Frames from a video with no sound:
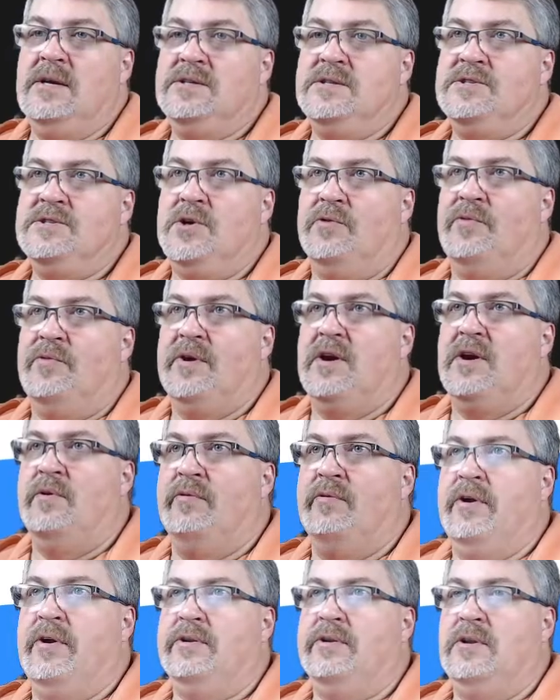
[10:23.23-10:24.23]
So if we come
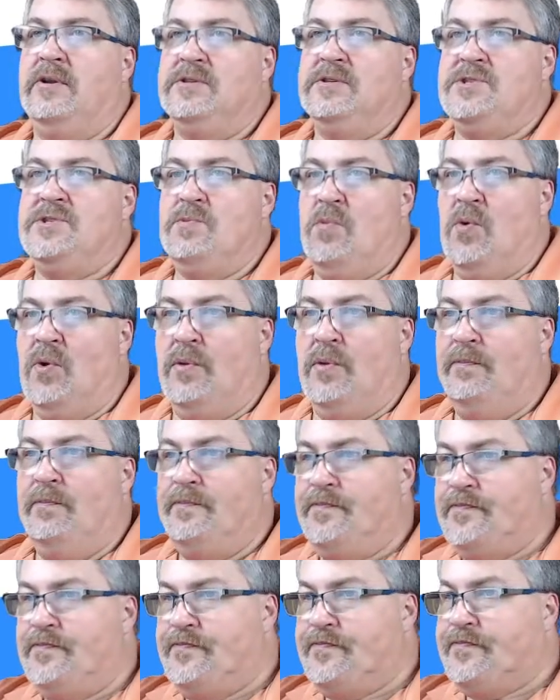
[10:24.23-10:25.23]
here and look some more,
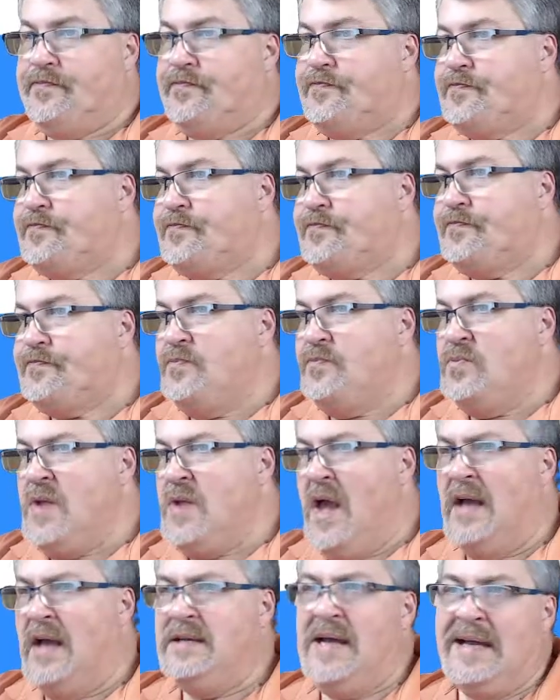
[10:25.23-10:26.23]

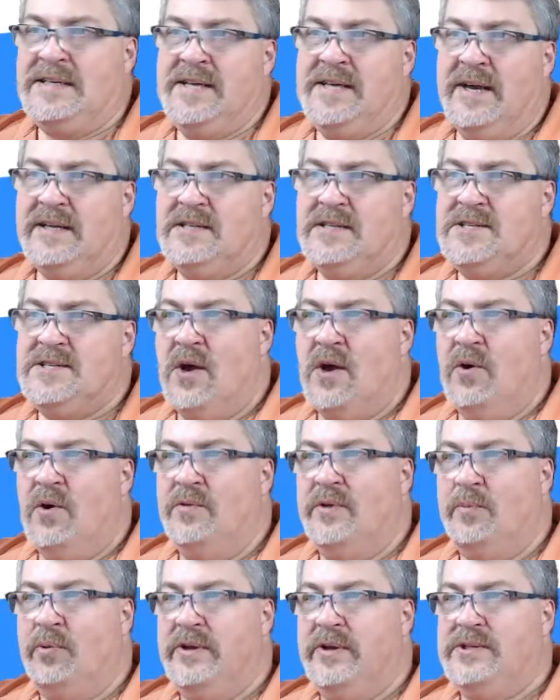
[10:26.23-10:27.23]
I touched on
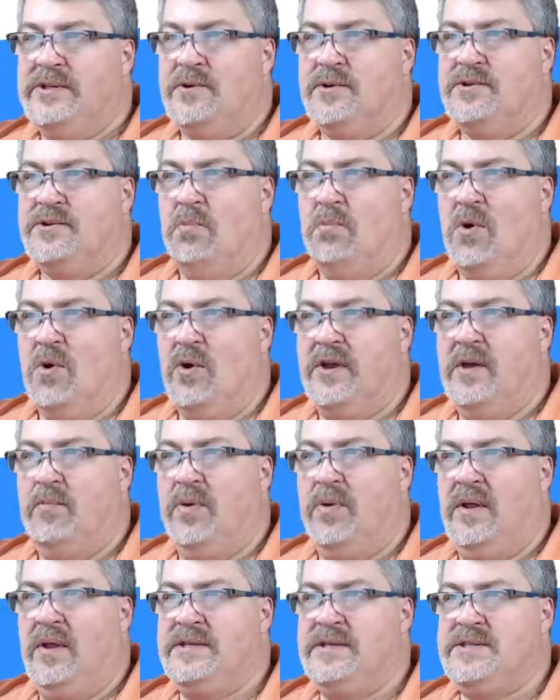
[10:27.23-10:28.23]
the PreSearch
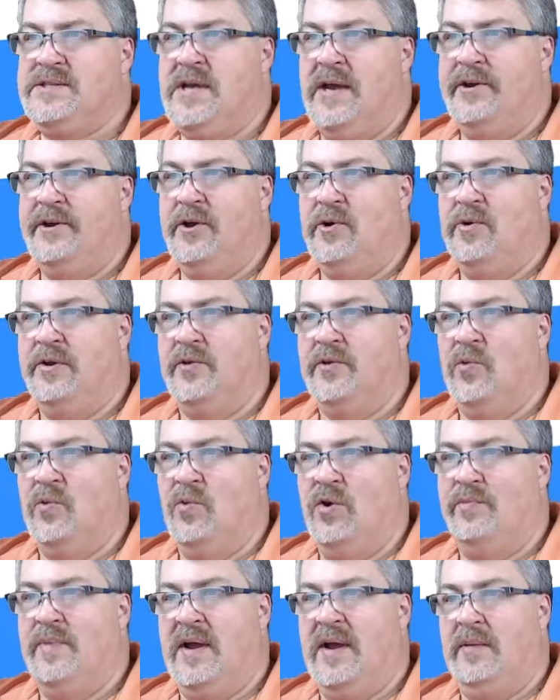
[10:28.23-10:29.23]
marketplace. I know in the
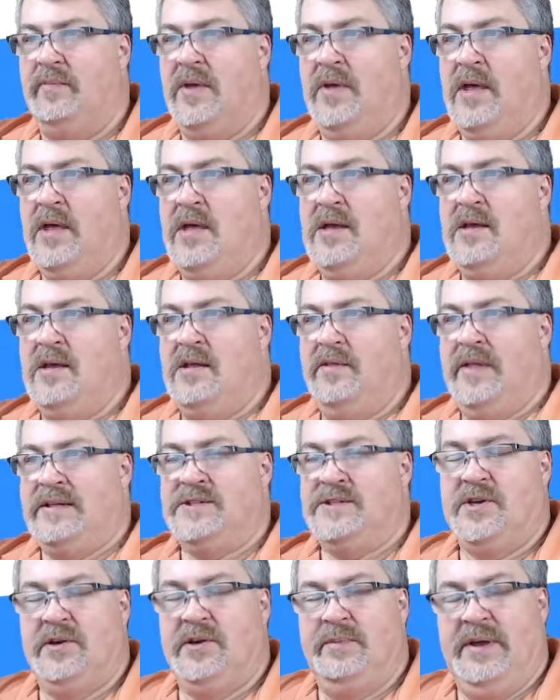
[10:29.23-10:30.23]
roadmap
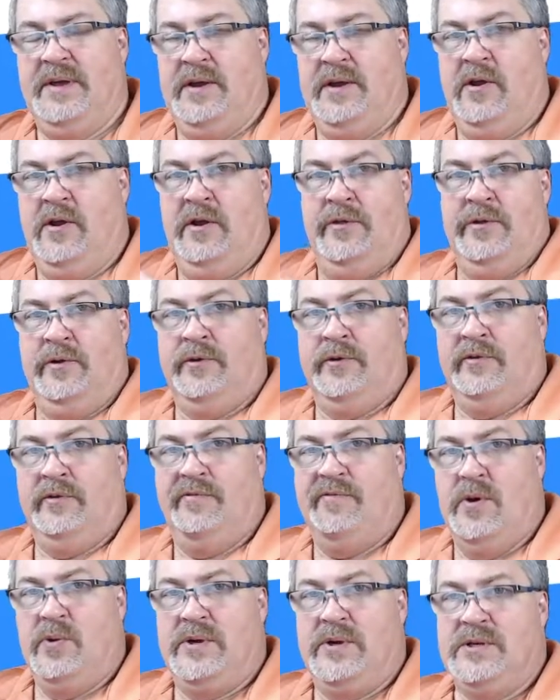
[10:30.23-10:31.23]
that's going to be an area they're going to
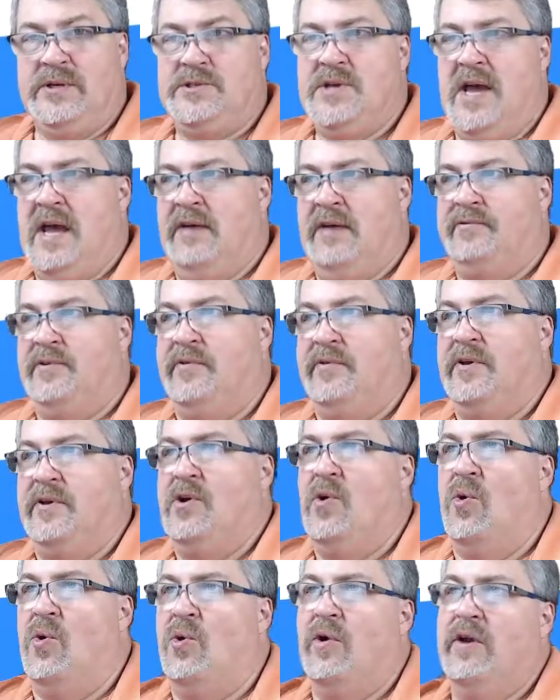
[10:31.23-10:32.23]
focus after the
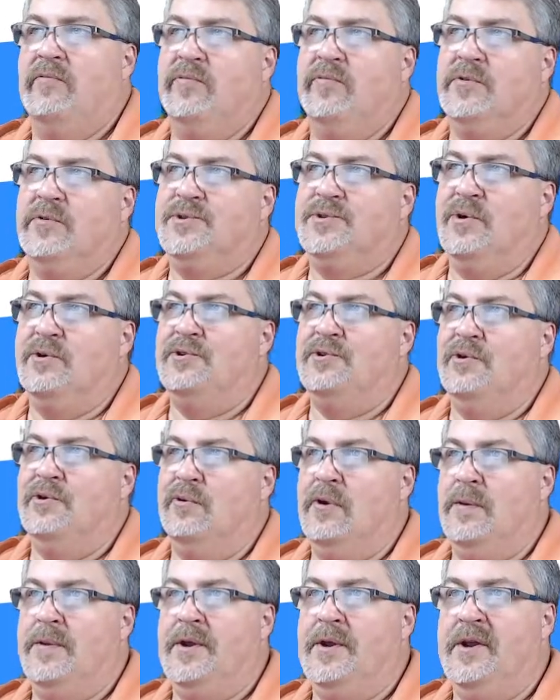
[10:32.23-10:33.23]
core
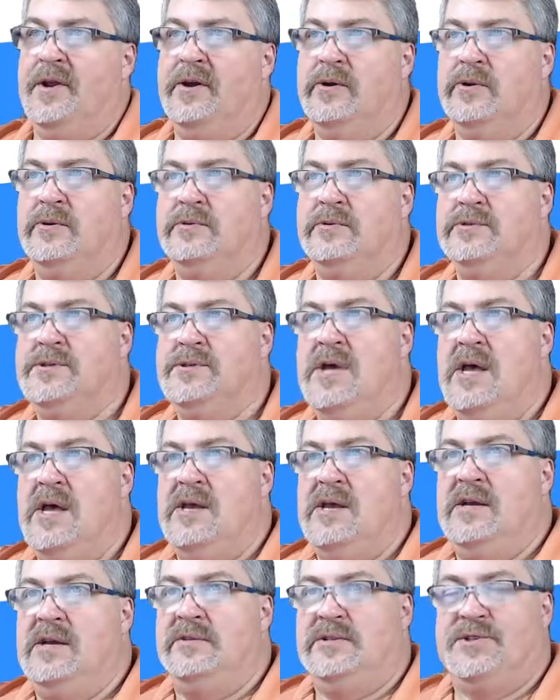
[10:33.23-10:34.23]
infrastructure and the nodes,
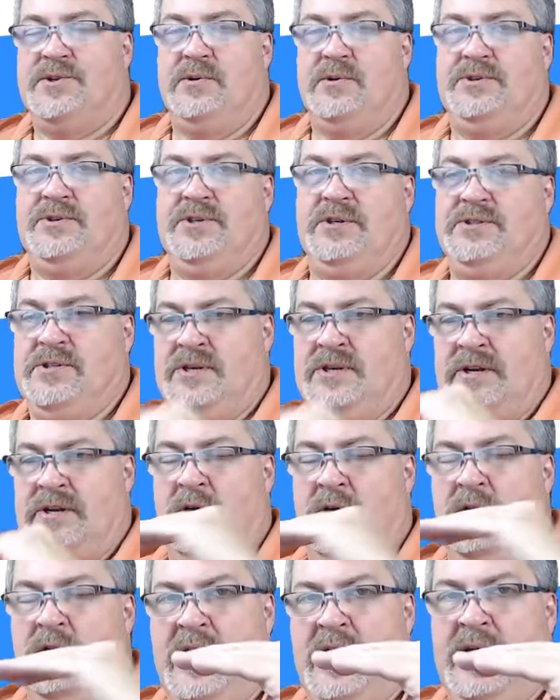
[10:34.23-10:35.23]
the search engine, and
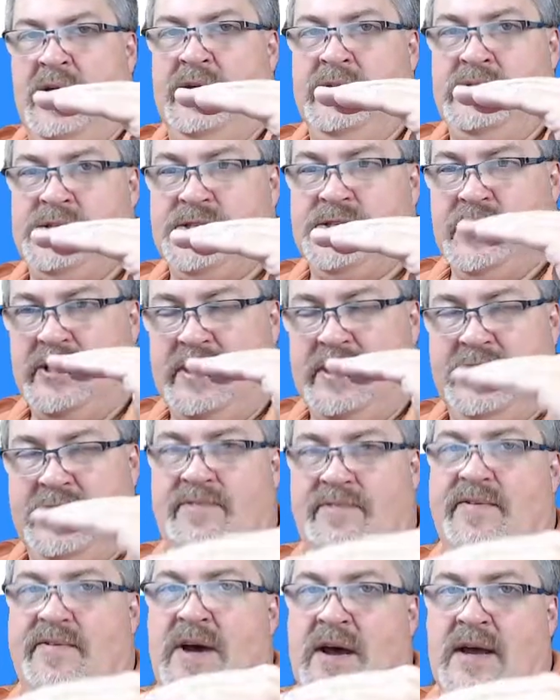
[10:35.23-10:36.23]
all that is
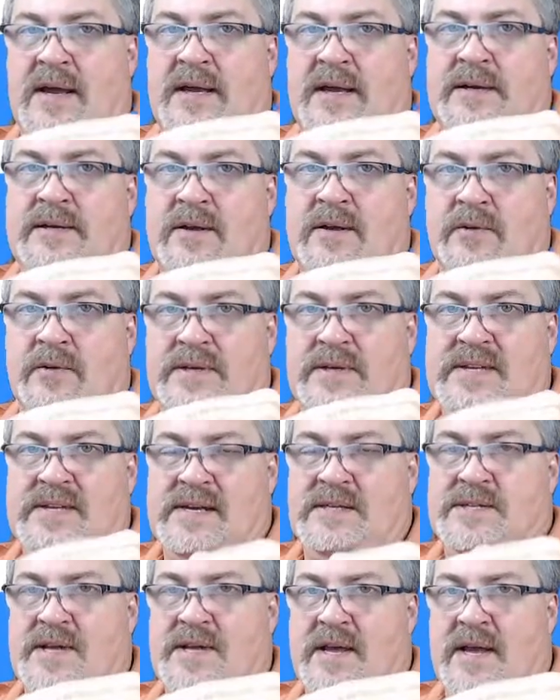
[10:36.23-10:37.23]
solidified on the
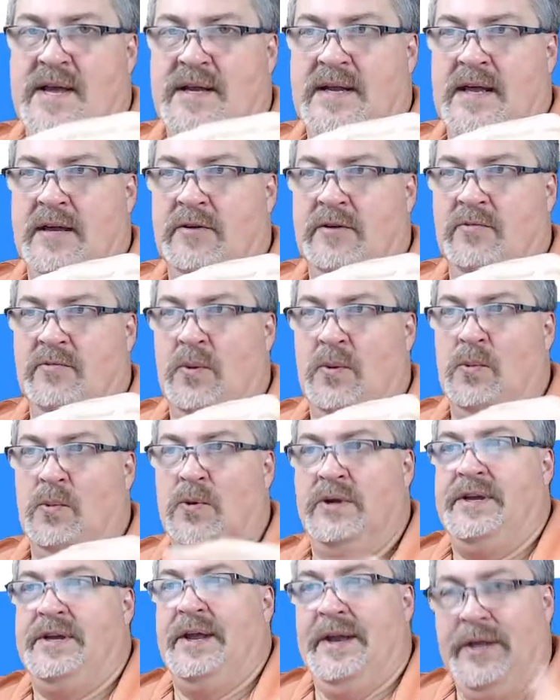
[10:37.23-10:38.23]
testnet, and we're
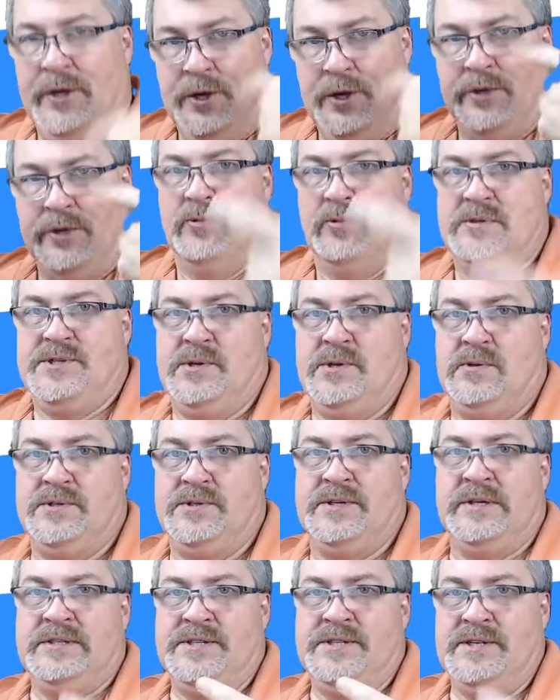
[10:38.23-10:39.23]
getting good
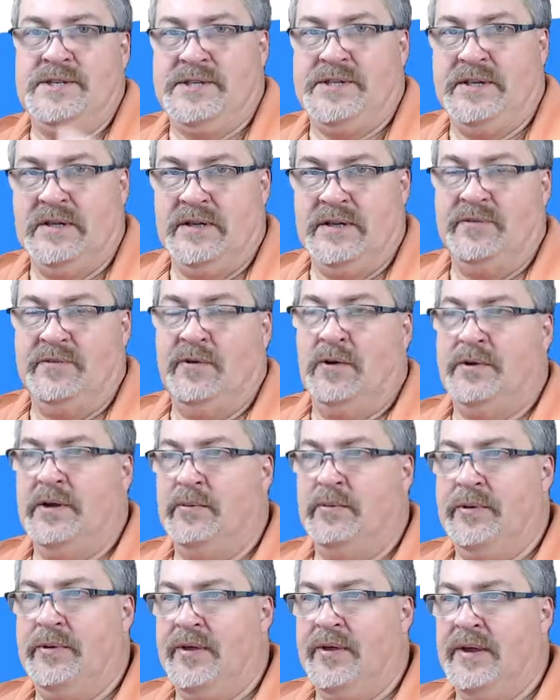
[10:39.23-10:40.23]
results consistently on
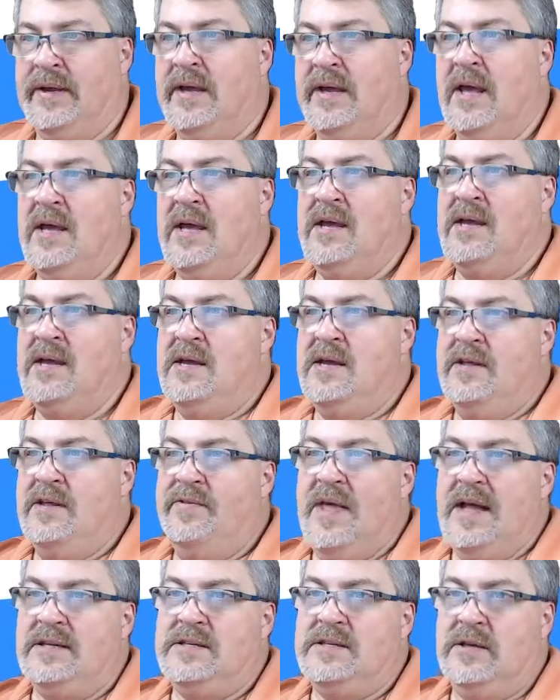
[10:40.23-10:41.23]
everything.
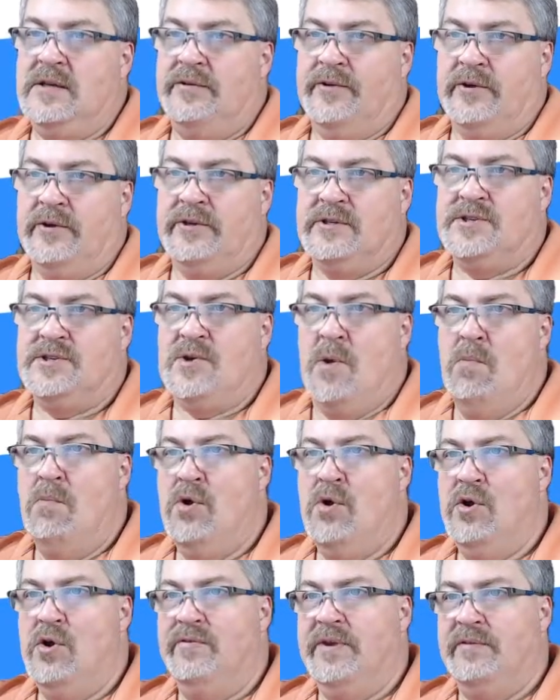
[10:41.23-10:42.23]
That they're going to start
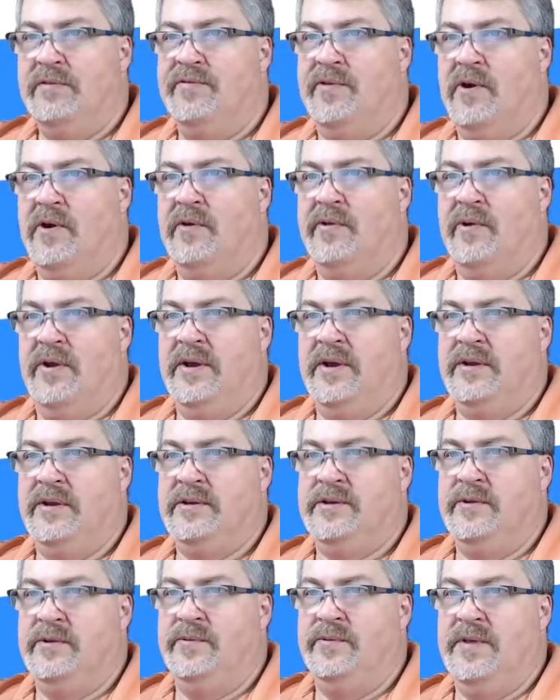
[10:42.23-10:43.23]
moving further
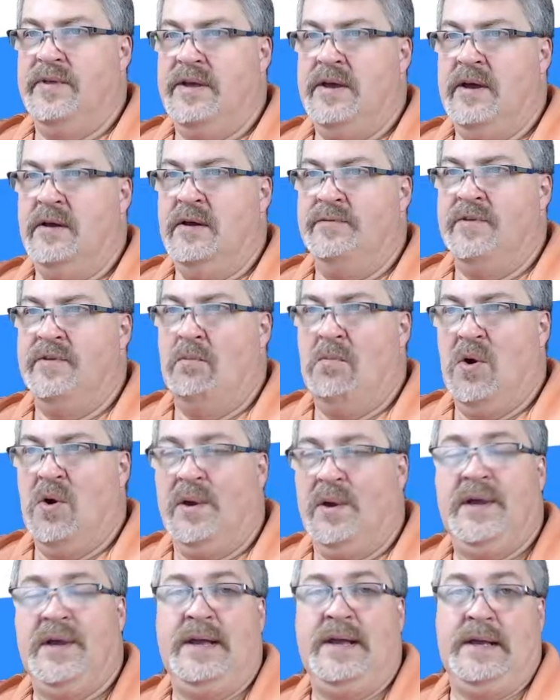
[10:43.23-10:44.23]
into the
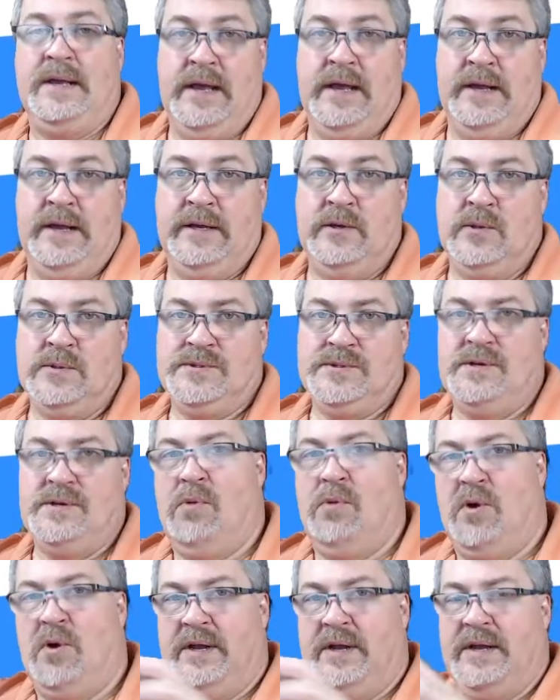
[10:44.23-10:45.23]
marketing angles and
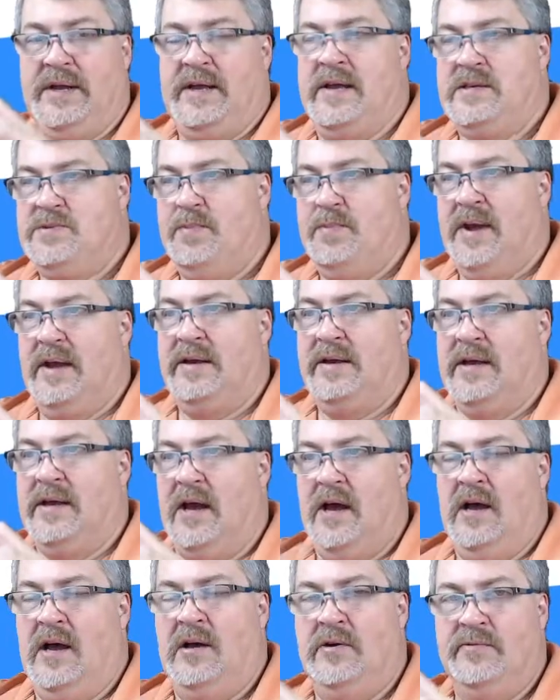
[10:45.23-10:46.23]
marketing aspect
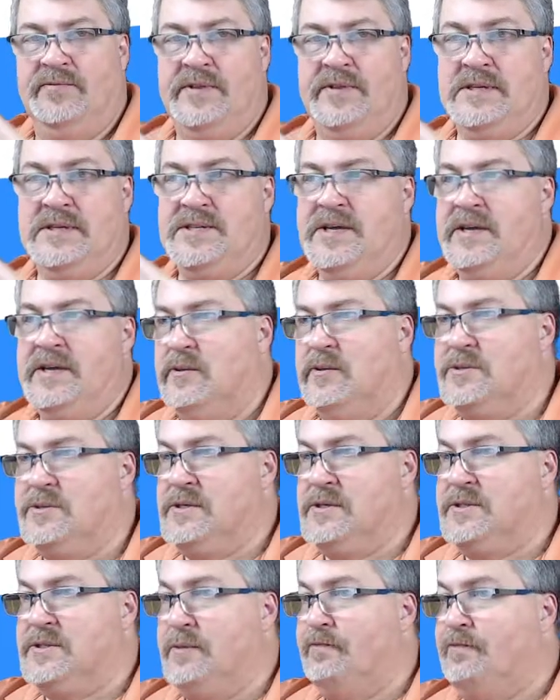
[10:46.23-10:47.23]
of this
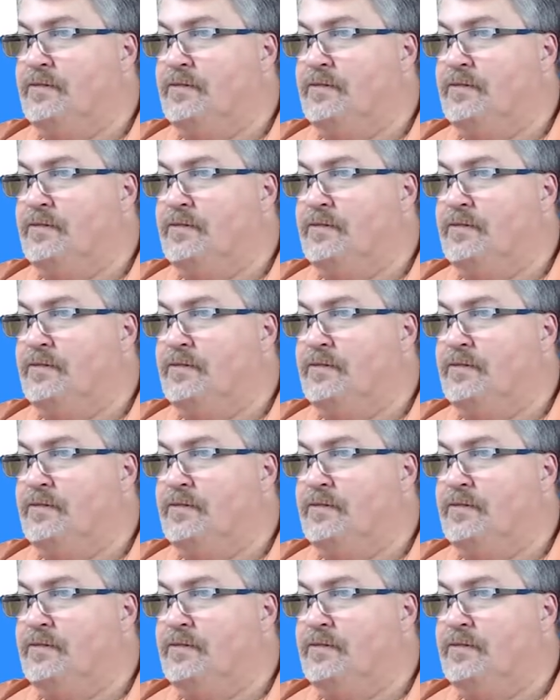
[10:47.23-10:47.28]
ecosystem.